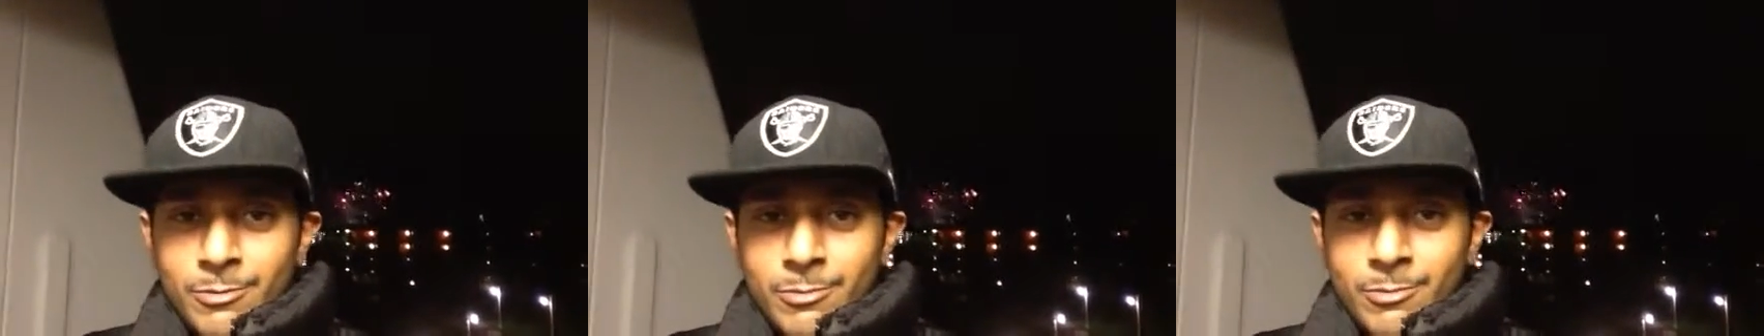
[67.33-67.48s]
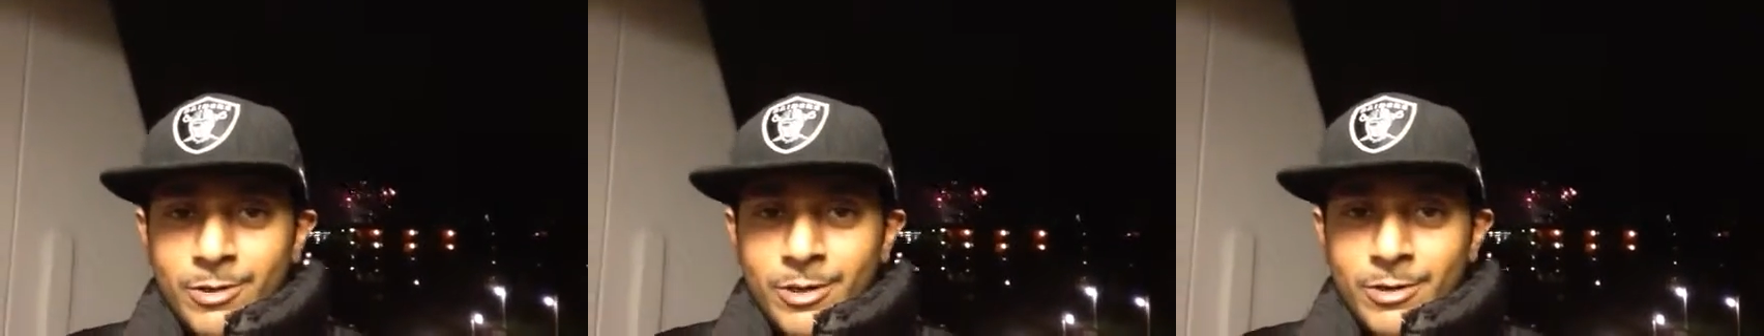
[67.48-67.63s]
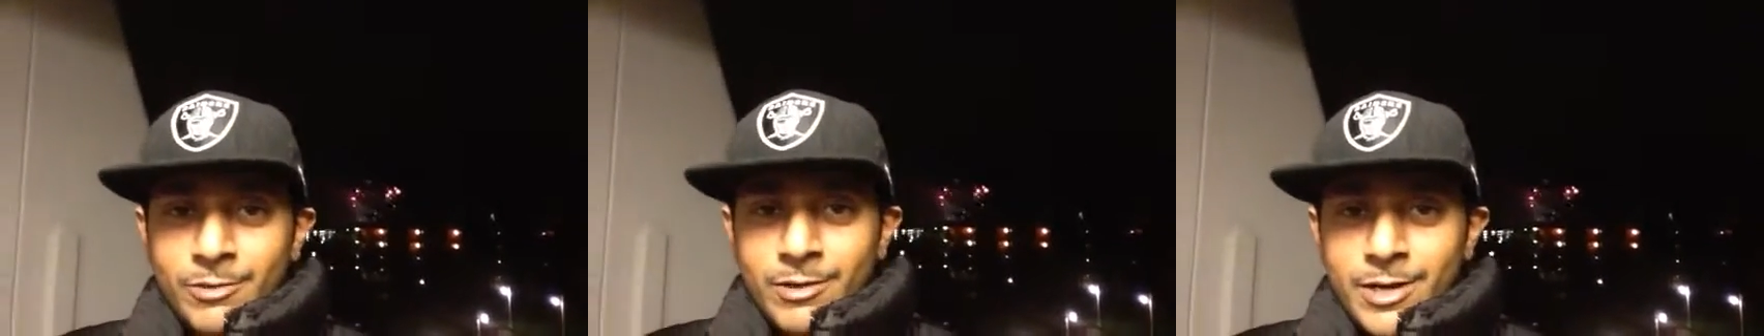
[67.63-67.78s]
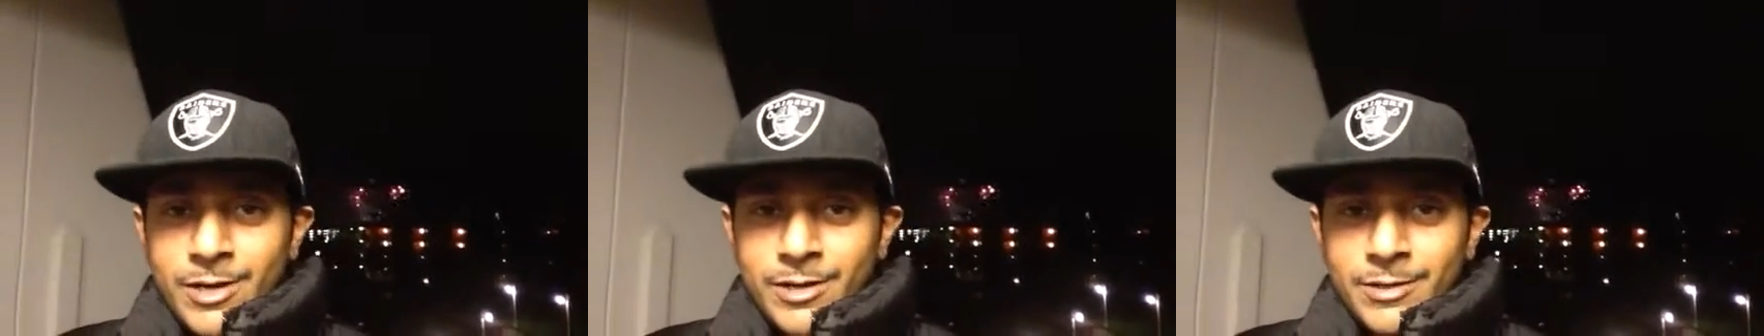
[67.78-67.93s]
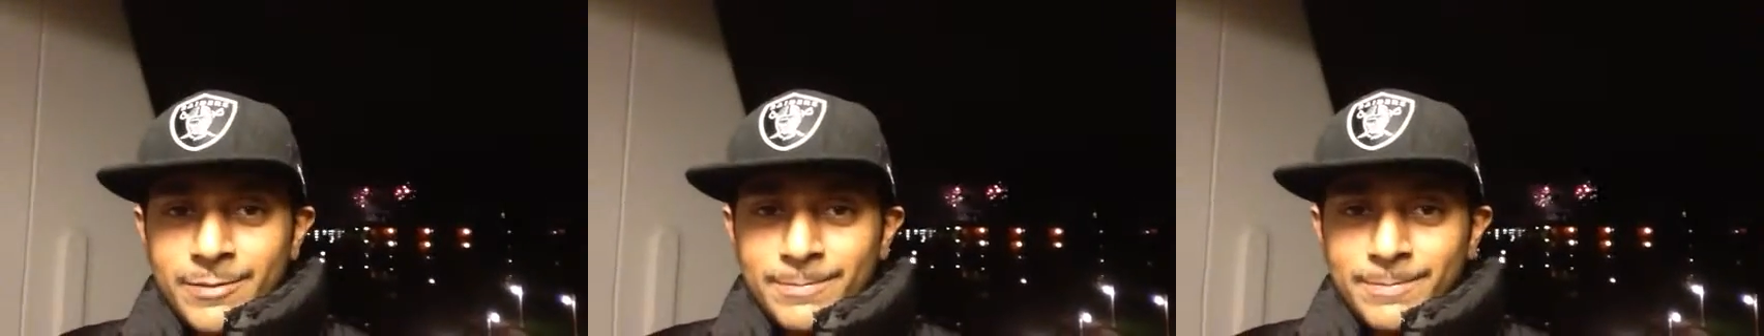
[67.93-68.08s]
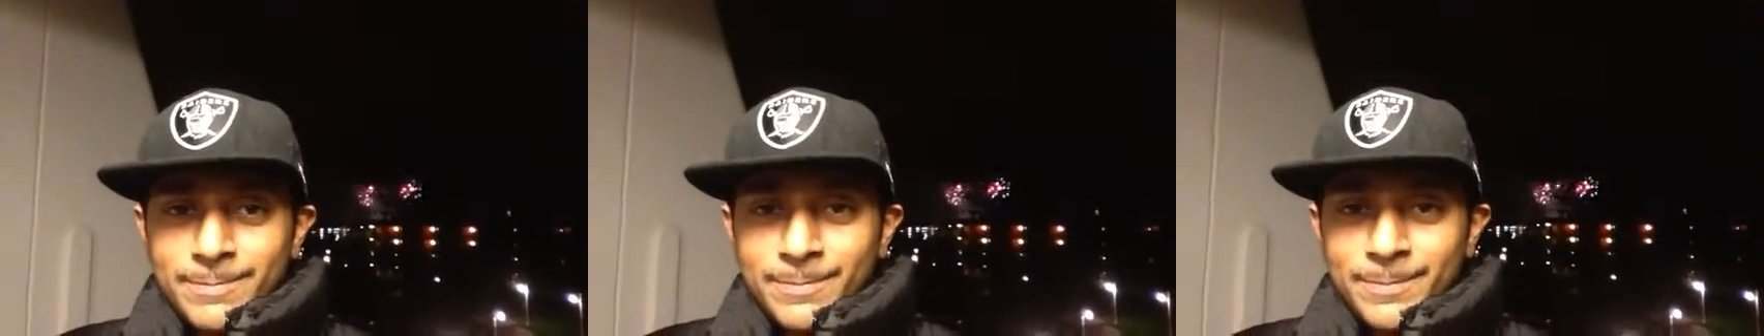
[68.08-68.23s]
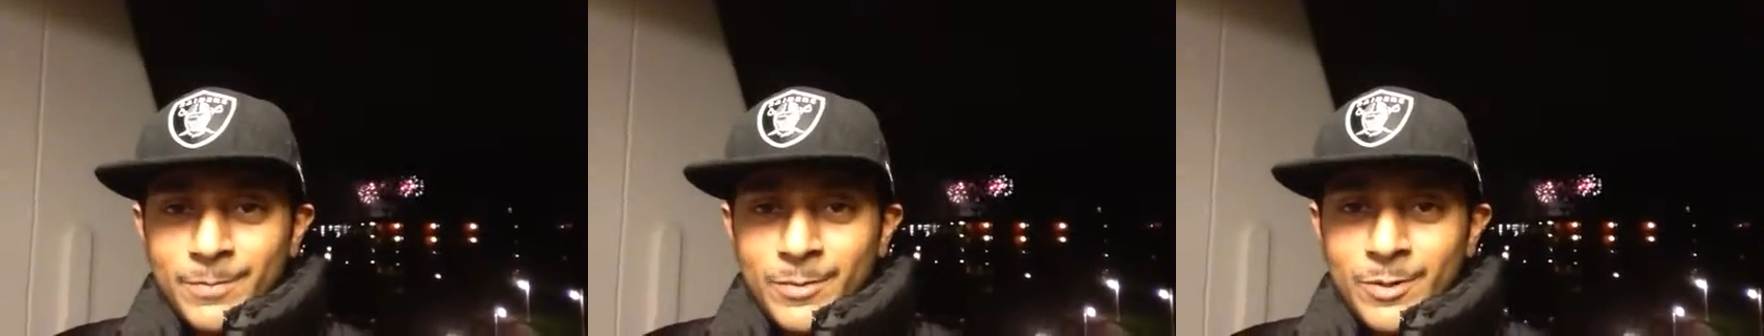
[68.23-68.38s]
Regret it.
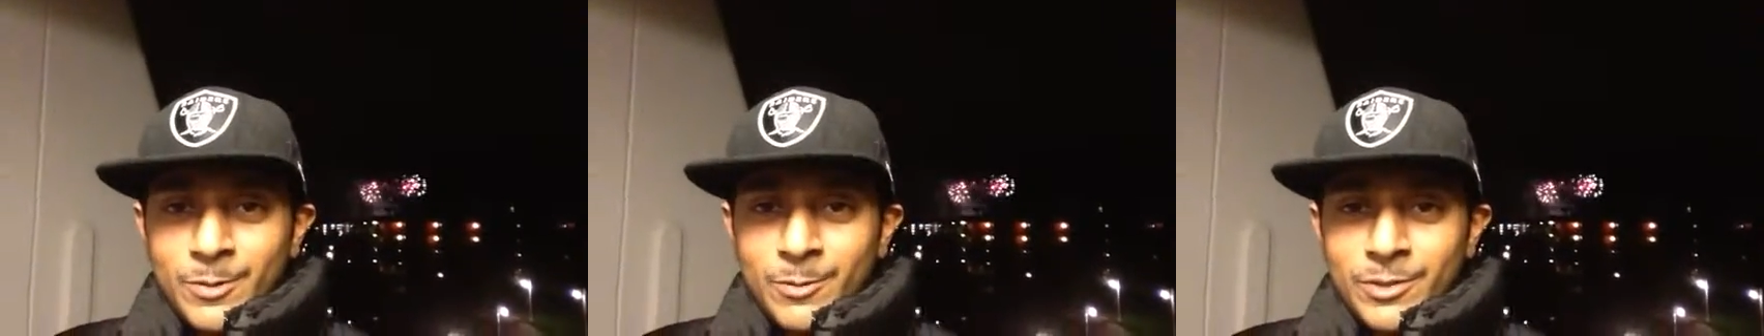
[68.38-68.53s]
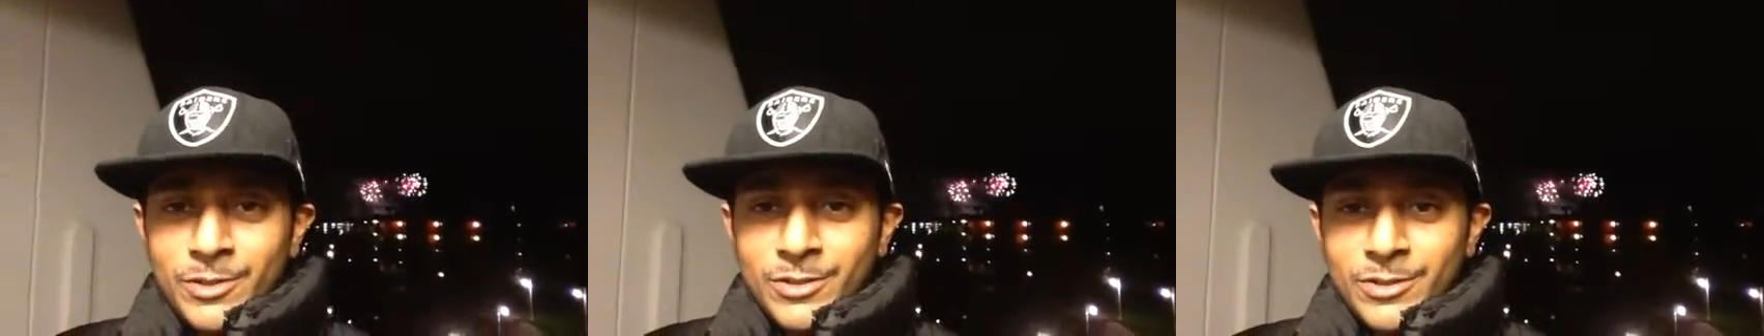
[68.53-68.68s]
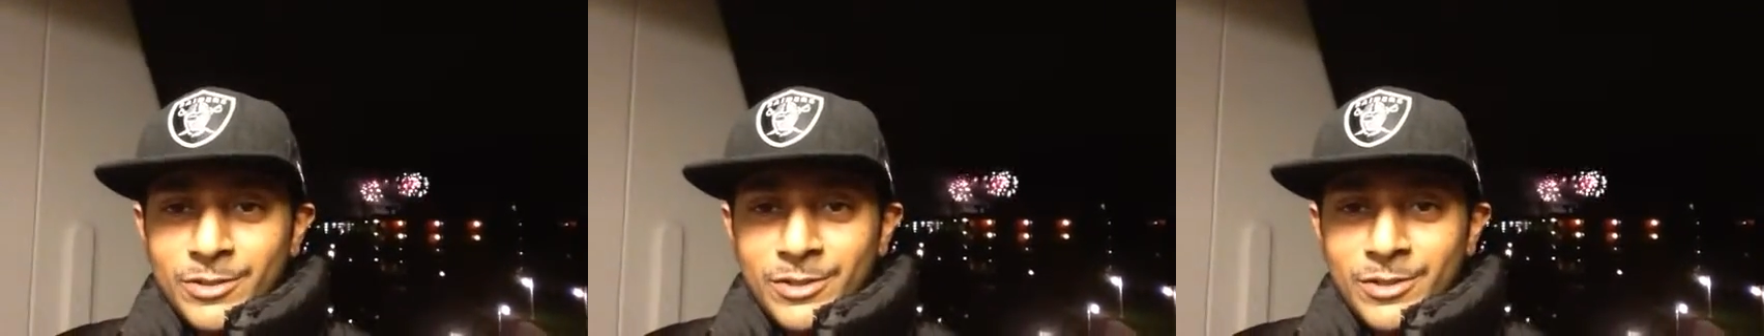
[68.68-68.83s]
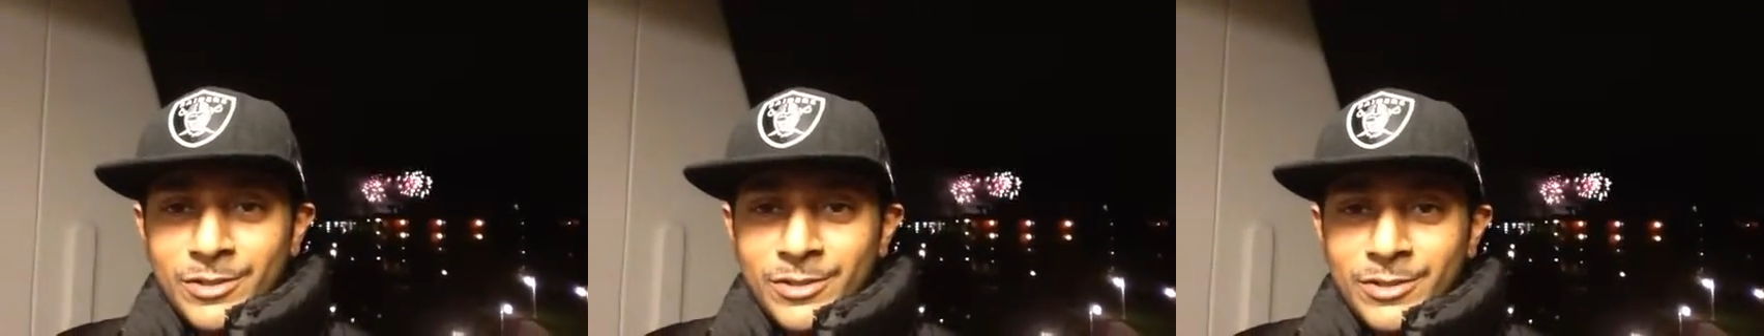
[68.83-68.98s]
But it's,